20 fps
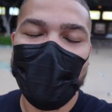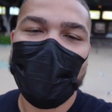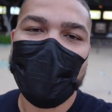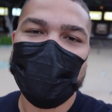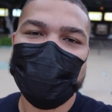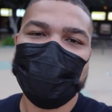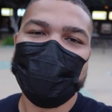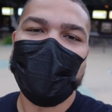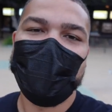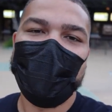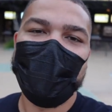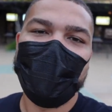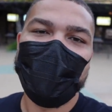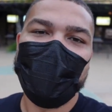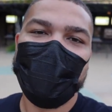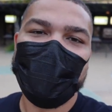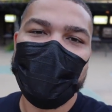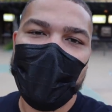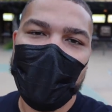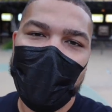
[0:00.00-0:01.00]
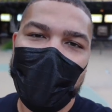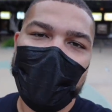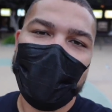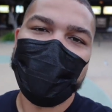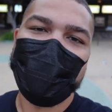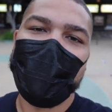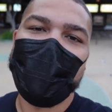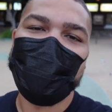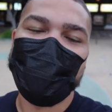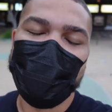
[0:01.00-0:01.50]
will say the
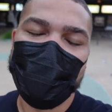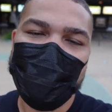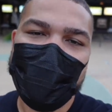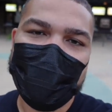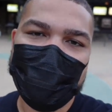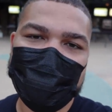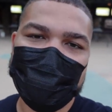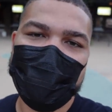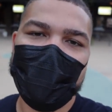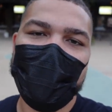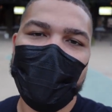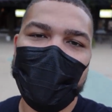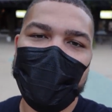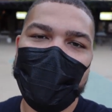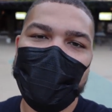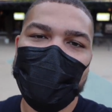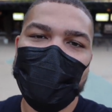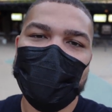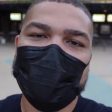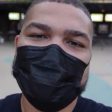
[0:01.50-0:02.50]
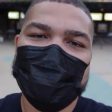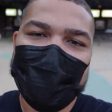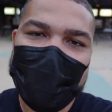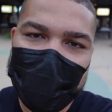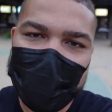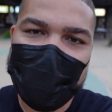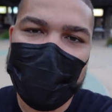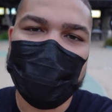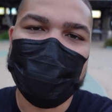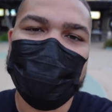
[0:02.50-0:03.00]
highlight for me today was
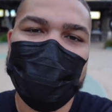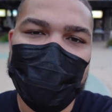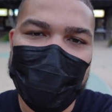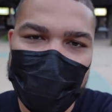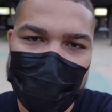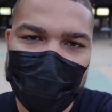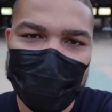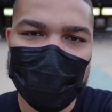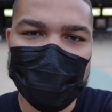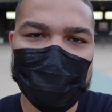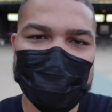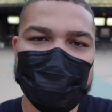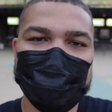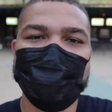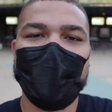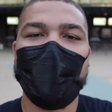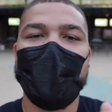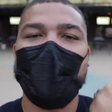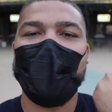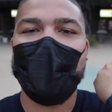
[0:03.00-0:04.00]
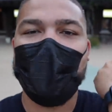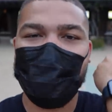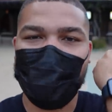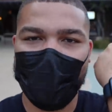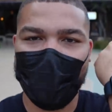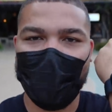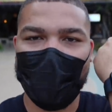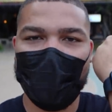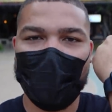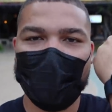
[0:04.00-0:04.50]
getting to use my
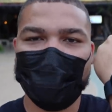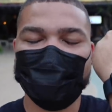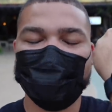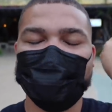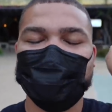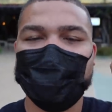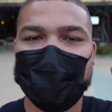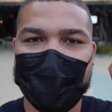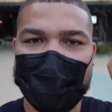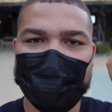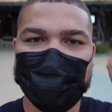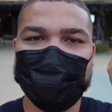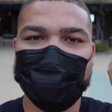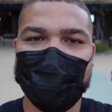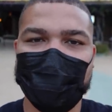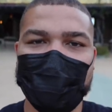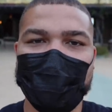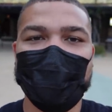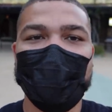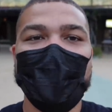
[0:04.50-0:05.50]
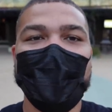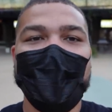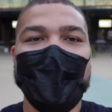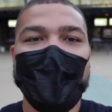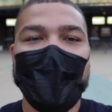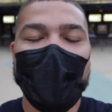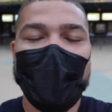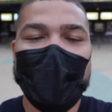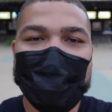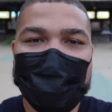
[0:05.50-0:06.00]
Apple Watch to enter
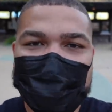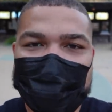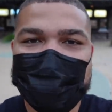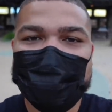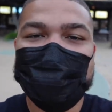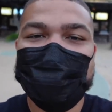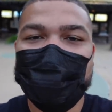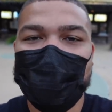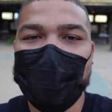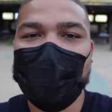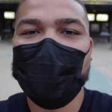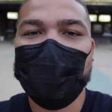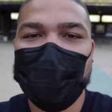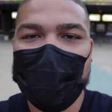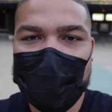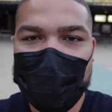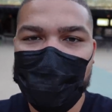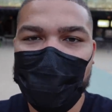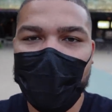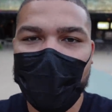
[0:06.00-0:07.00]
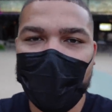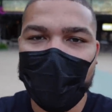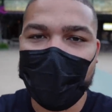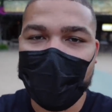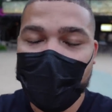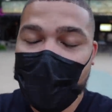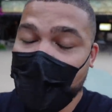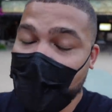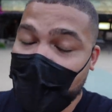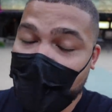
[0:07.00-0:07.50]
a Disney World theme park,
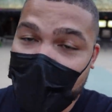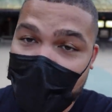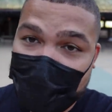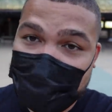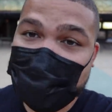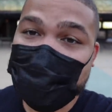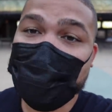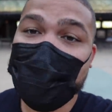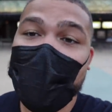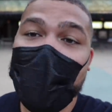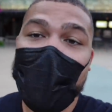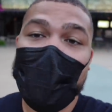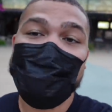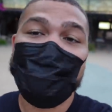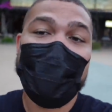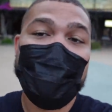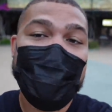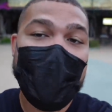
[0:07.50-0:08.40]
I still had my